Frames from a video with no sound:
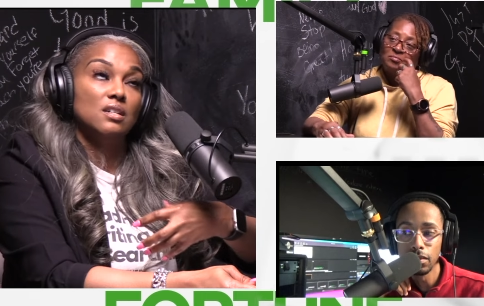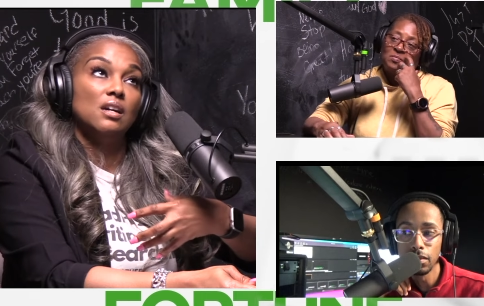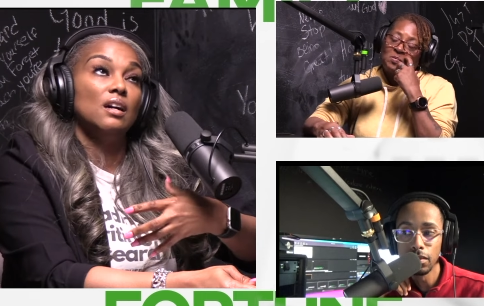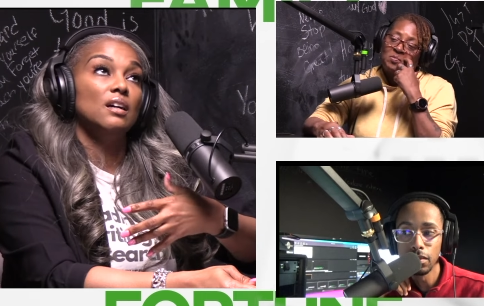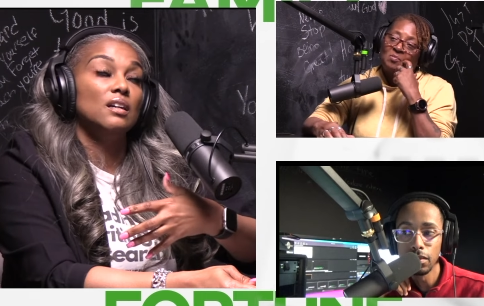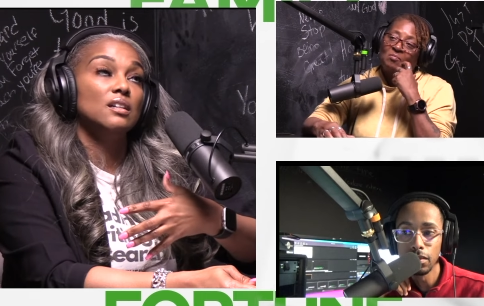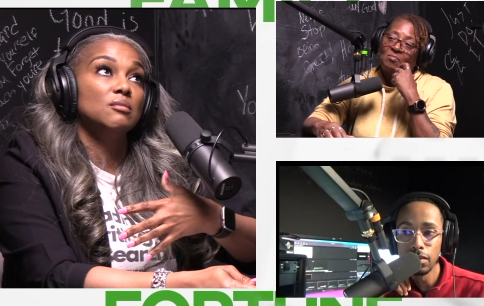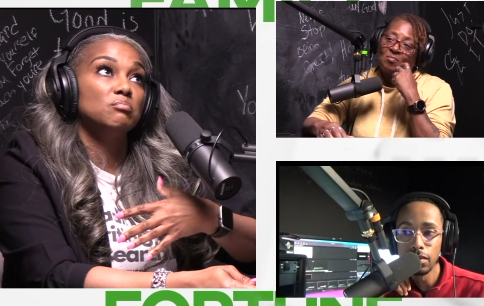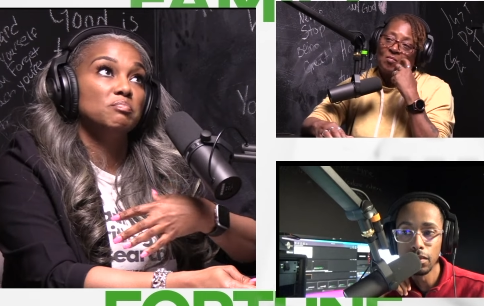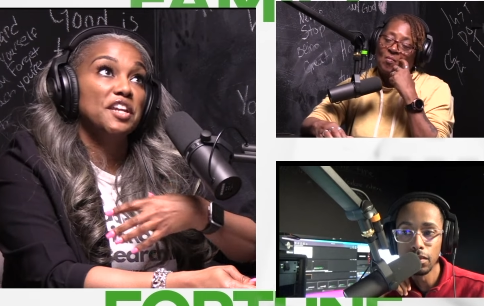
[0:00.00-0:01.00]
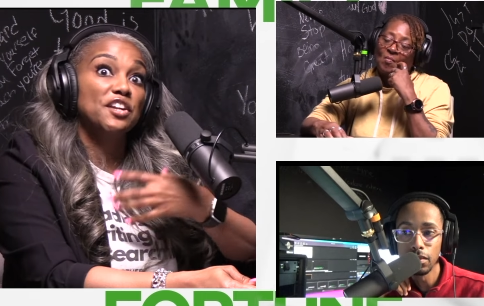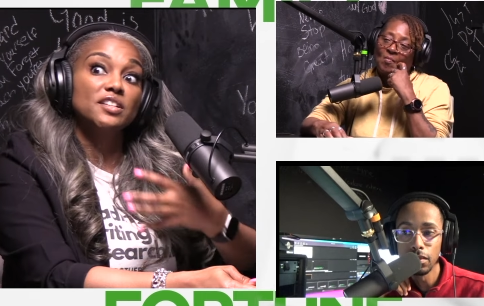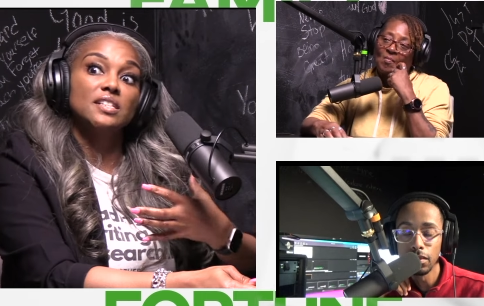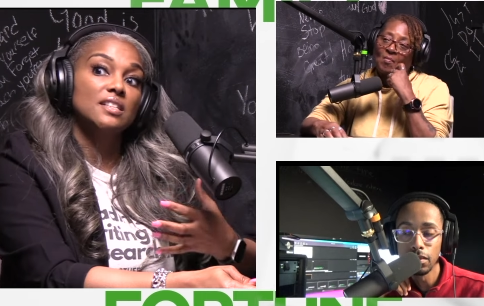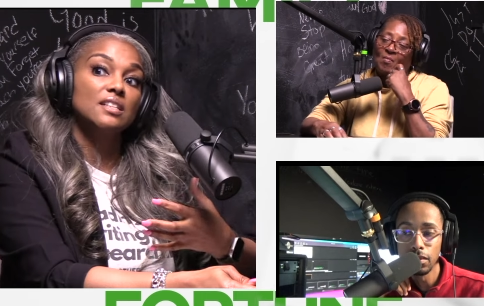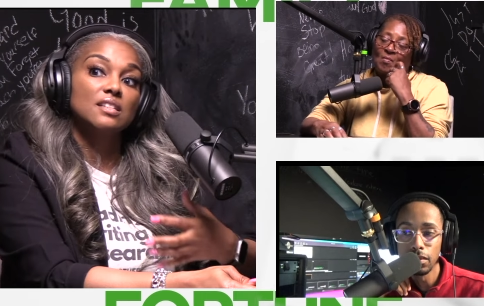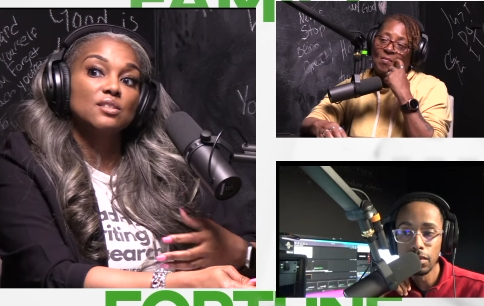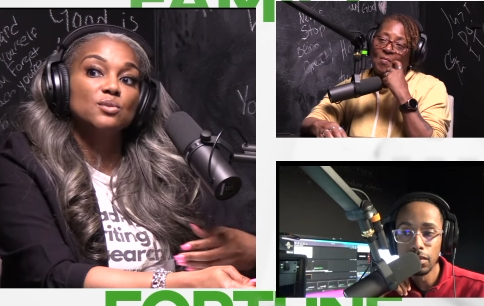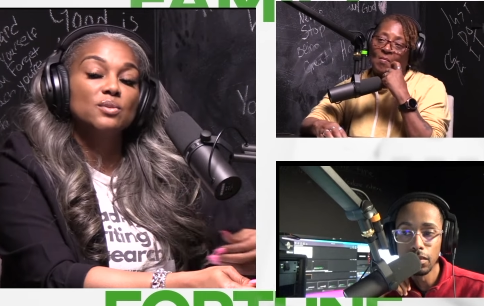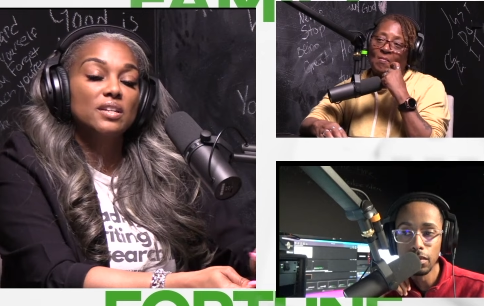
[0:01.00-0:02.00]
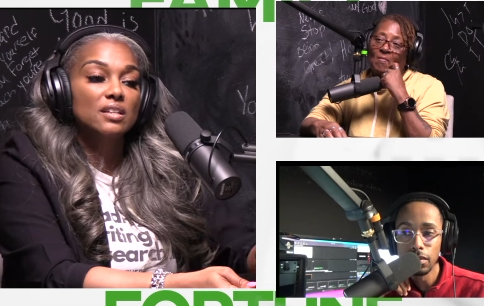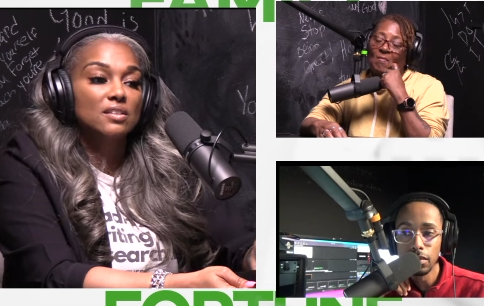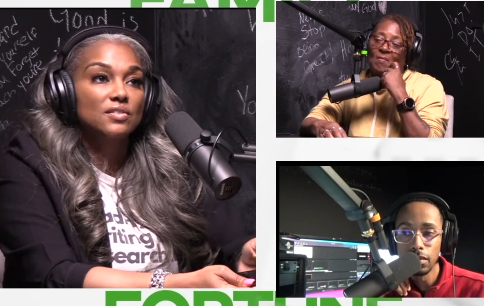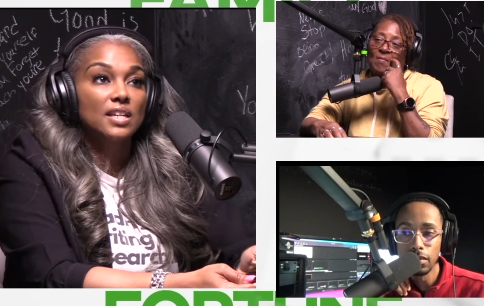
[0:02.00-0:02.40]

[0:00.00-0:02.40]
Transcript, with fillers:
Speaker 1: um, energy that the school gives.